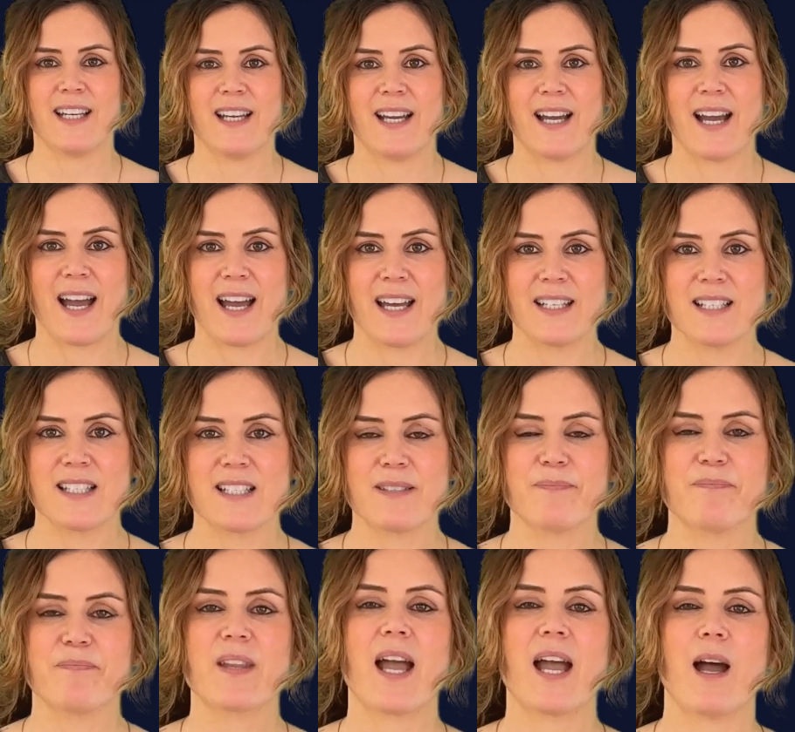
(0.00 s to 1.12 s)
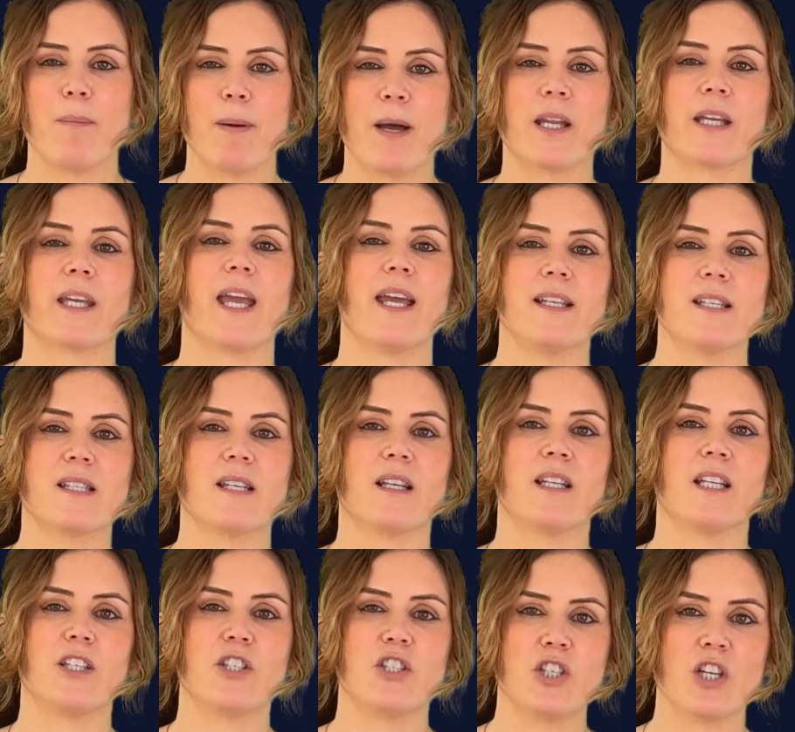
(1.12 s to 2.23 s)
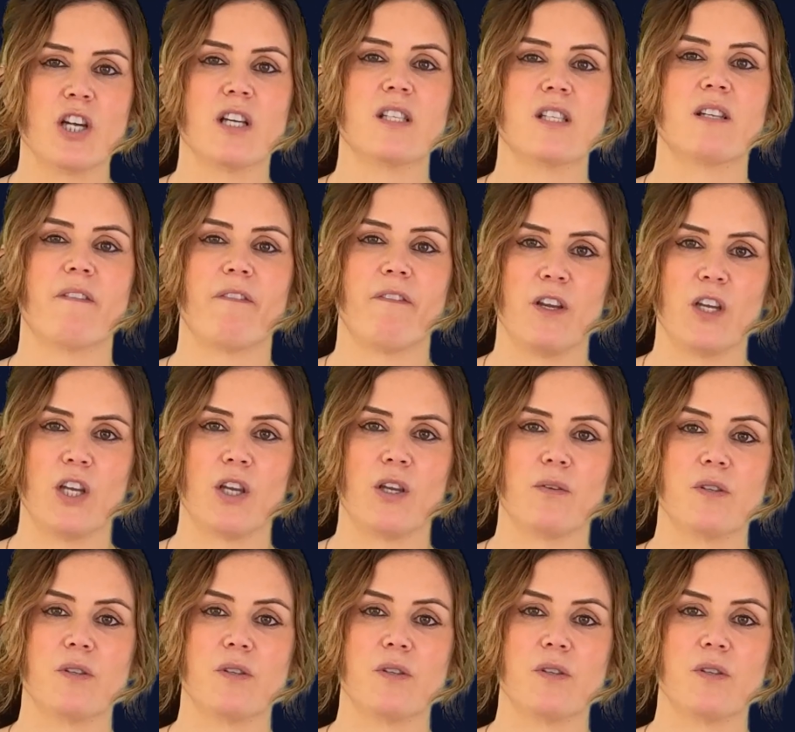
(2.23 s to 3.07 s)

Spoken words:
And how about a case study just for you,